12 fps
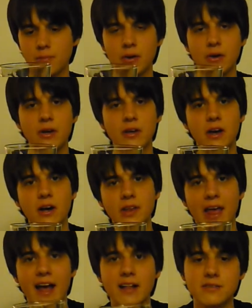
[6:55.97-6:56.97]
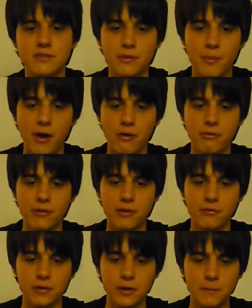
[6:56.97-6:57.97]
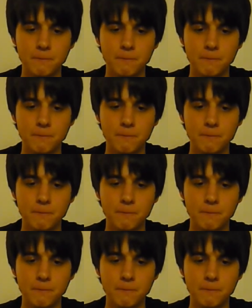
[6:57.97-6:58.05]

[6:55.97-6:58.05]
but it kind of adds to the mouthfeel, I think.